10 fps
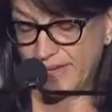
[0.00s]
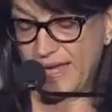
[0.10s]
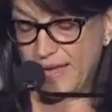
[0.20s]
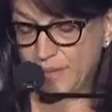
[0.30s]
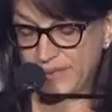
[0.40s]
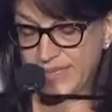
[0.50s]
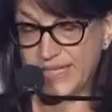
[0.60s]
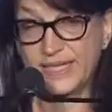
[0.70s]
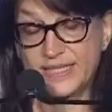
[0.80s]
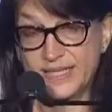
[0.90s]
Emily
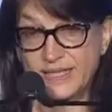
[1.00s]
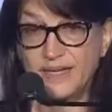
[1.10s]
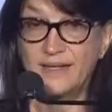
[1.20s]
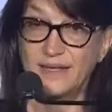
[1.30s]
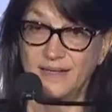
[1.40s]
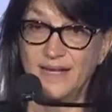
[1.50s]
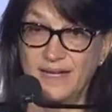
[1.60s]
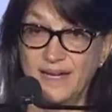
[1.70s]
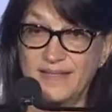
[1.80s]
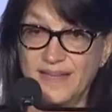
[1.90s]
Dickinson, need
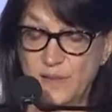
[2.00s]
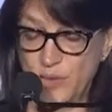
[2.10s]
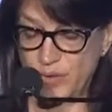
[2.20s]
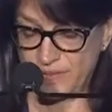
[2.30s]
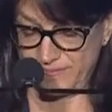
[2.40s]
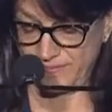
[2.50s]
I say more?